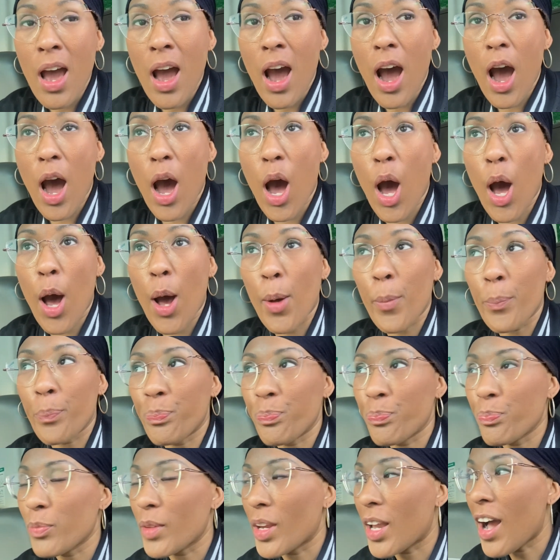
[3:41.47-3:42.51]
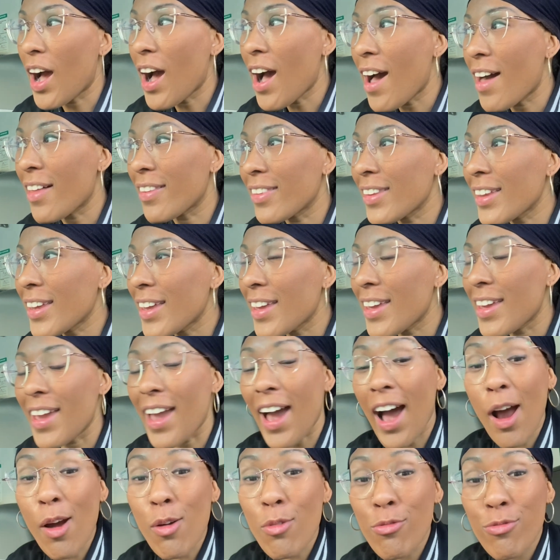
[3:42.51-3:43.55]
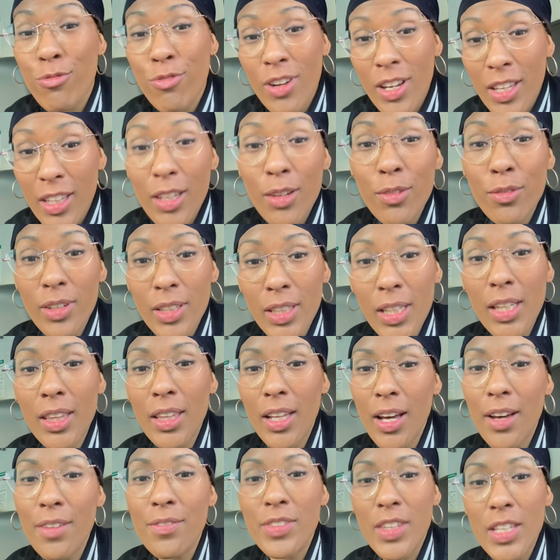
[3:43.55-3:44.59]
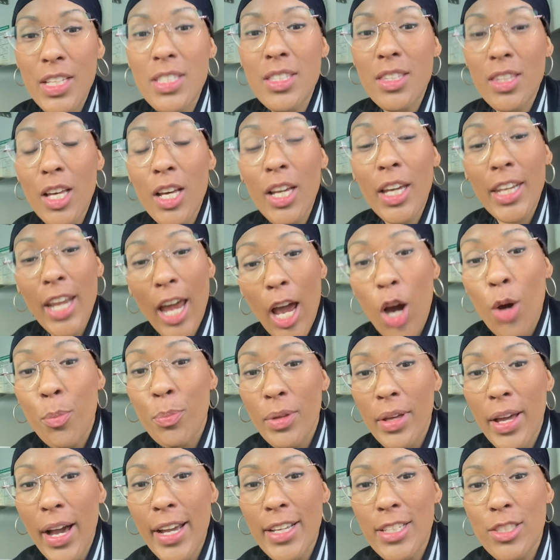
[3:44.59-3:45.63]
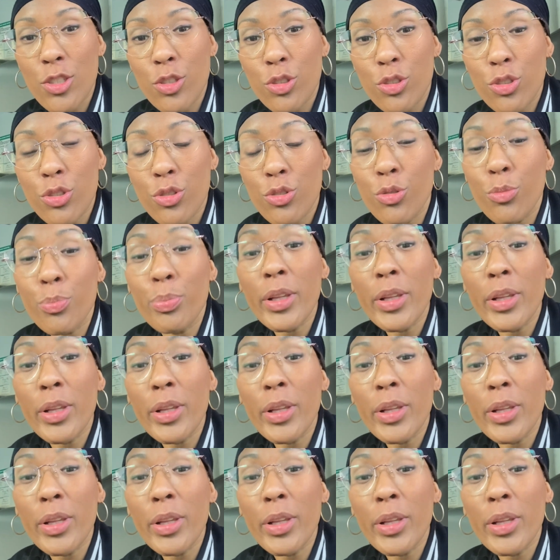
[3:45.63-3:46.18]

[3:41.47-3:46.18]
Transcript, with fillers: um, golly, I really, really love this look and I hope you guys do too.